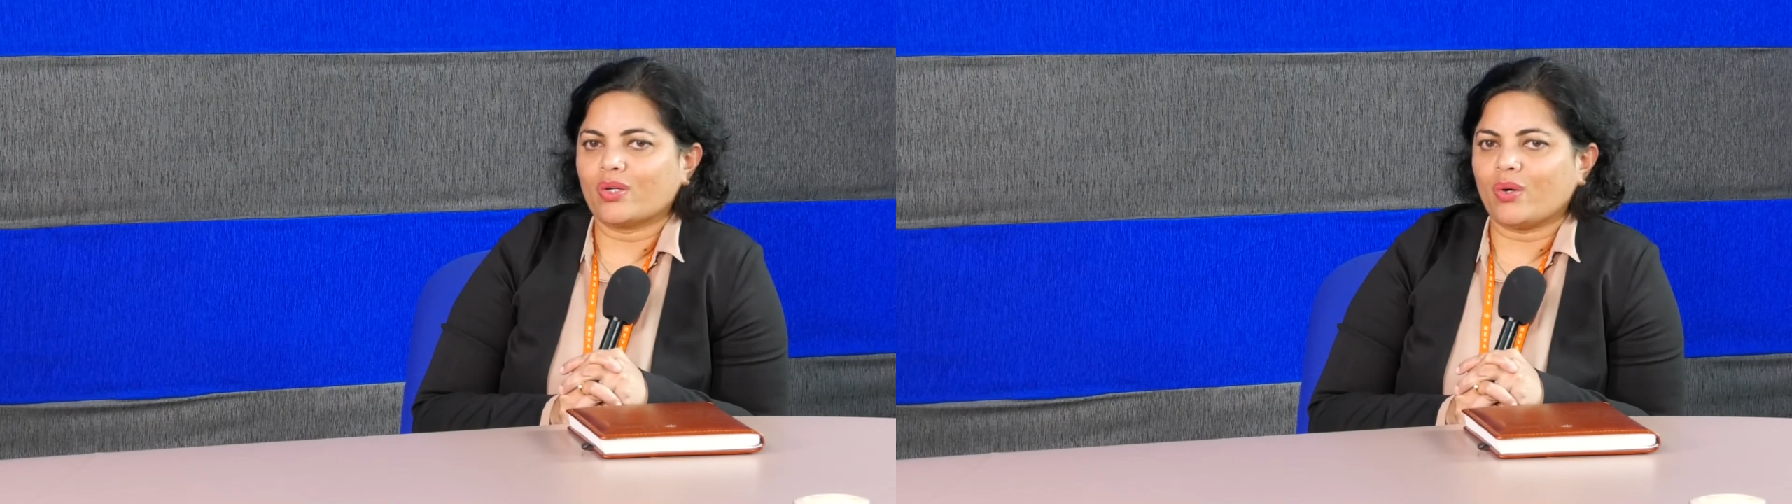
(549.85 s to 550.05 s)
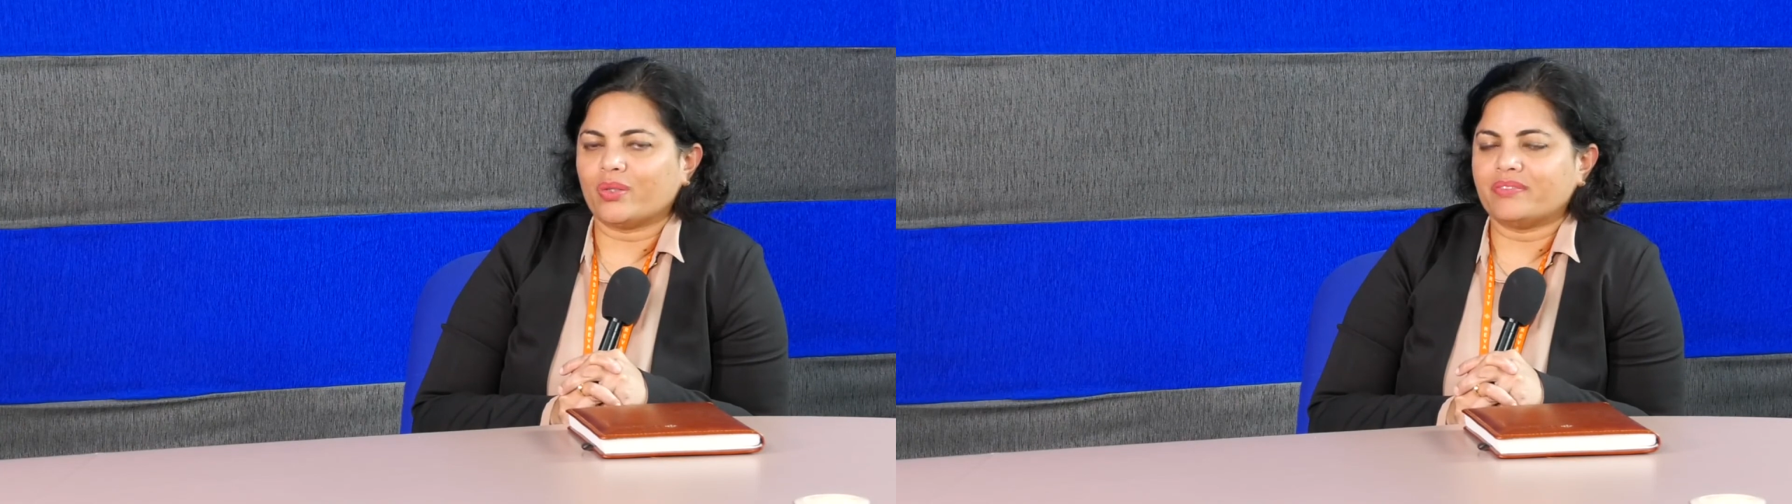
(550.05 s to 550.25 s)

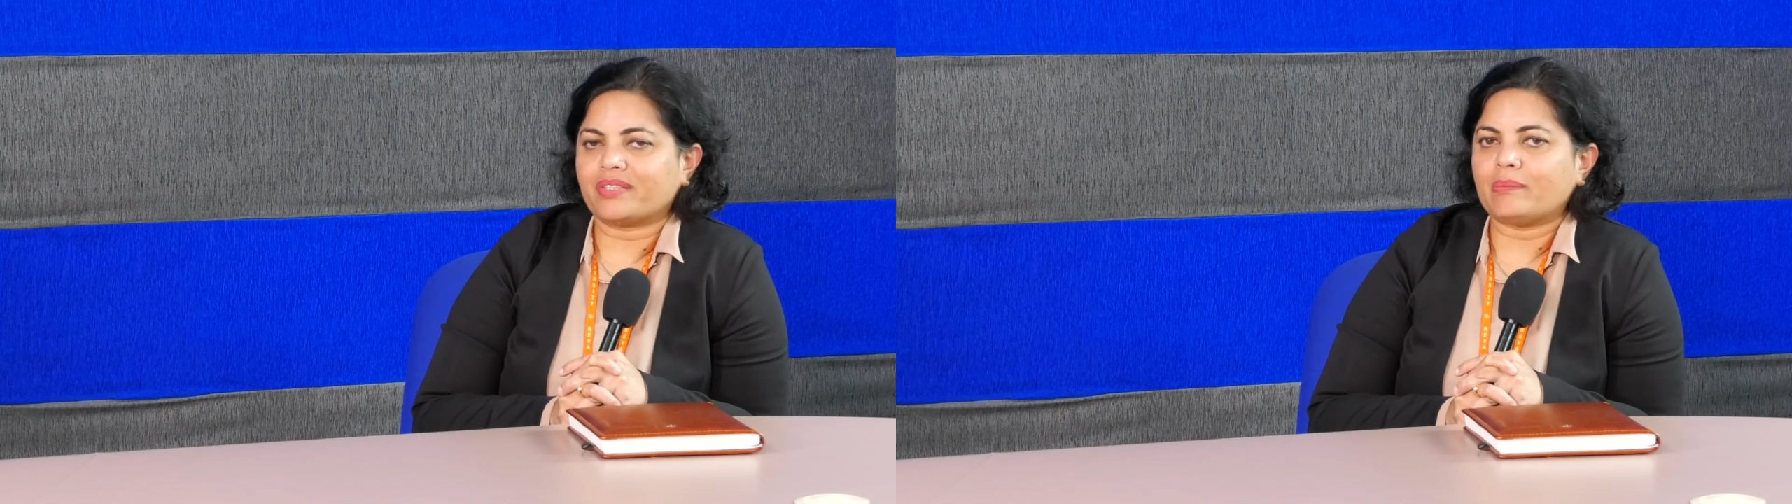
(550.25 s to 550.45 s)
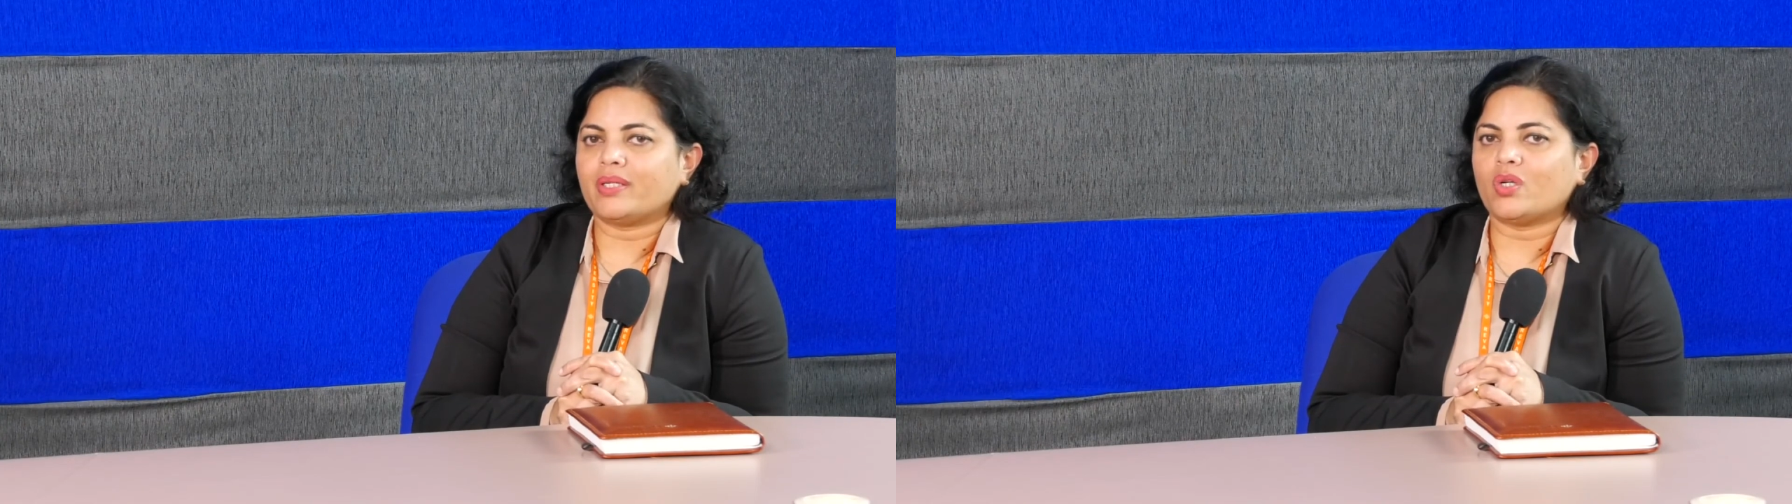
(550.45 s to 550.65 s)
code
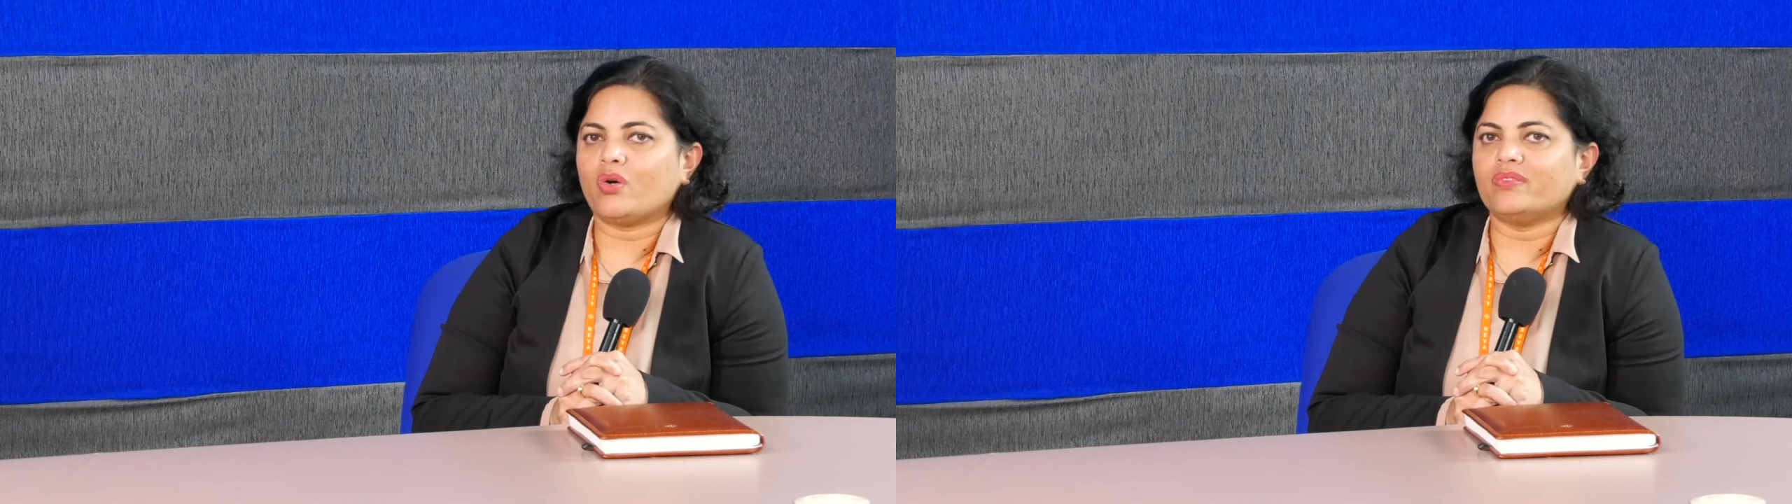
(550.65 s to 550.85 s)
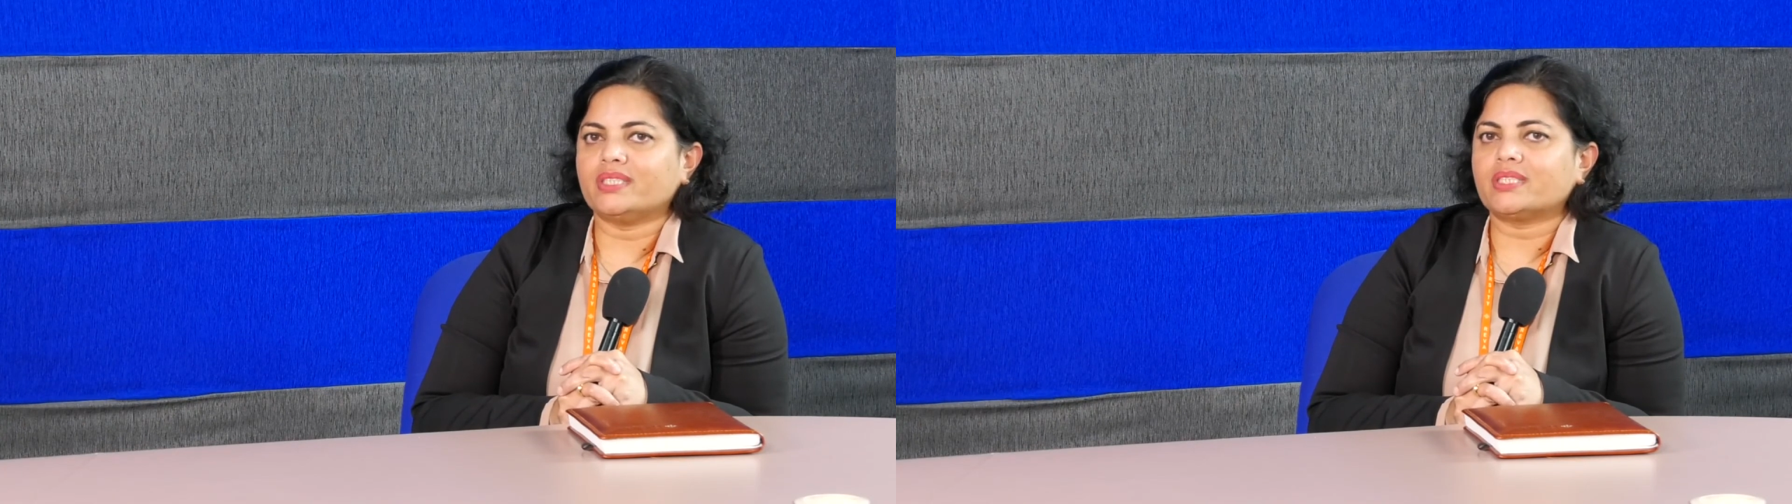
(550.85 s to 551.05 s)
from a
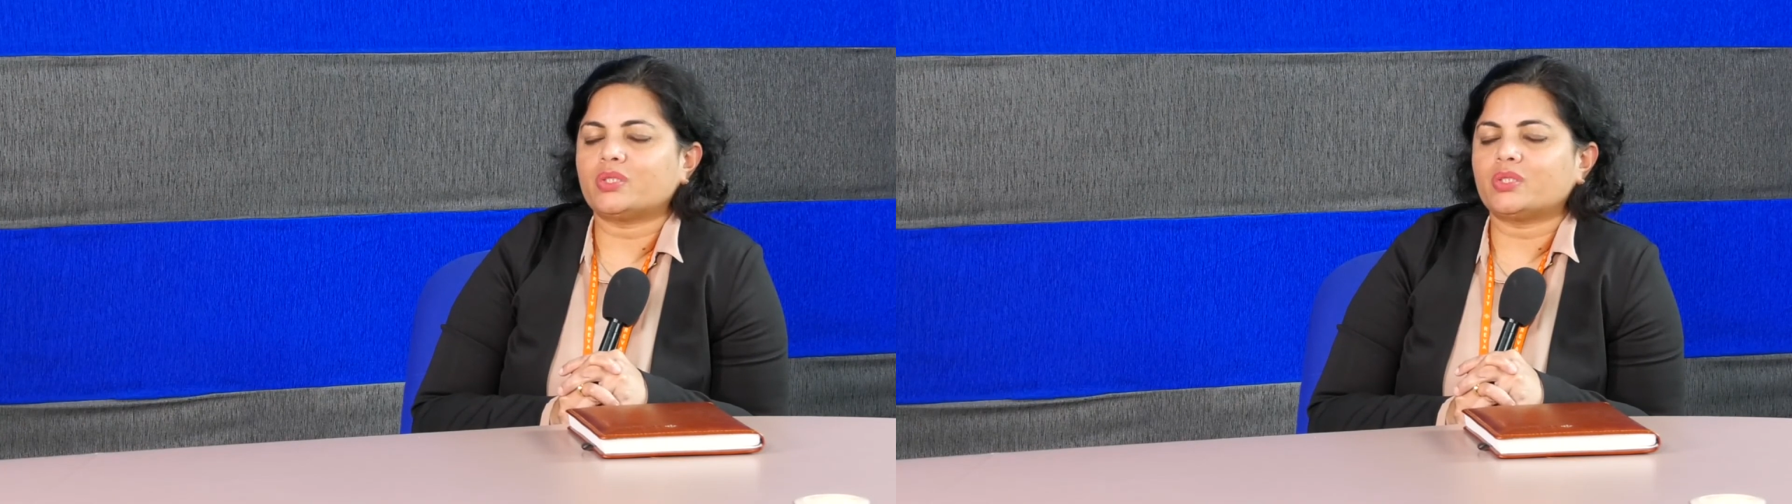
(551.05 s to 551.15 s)
novice